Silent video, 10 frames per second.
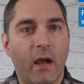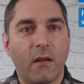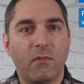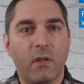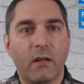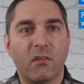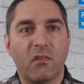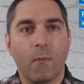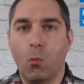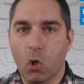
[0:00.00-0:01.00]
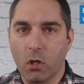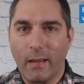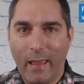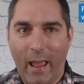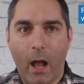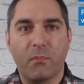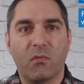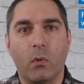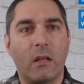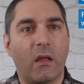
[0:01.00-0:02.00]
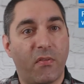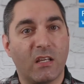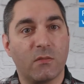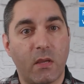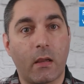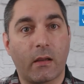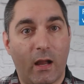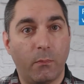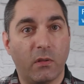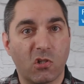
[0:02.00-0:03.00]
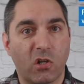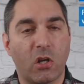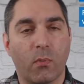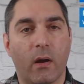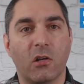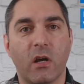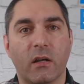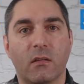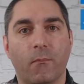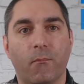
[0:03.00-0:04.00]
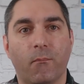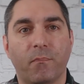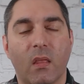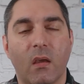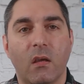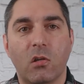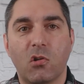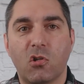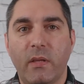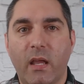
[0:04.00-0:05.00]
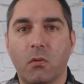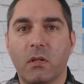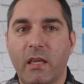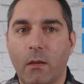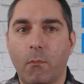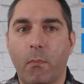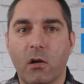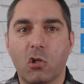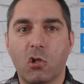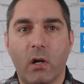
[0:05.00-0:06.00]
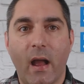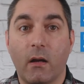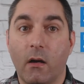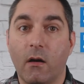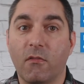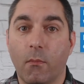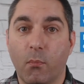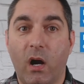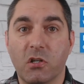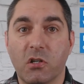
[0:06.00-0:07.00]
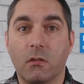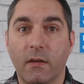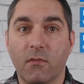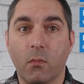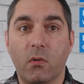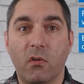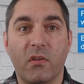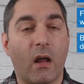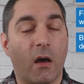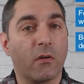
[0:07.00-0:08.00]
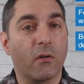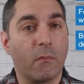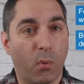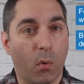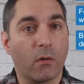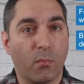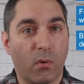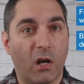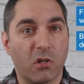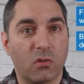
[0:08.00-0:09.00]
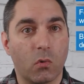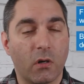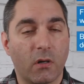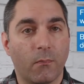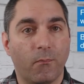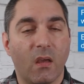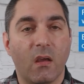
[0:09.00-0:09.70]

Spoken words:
conflicts and work gaps when nothing is being accomplished on your project. You should be able to keep better track of project deliverables and other important project work.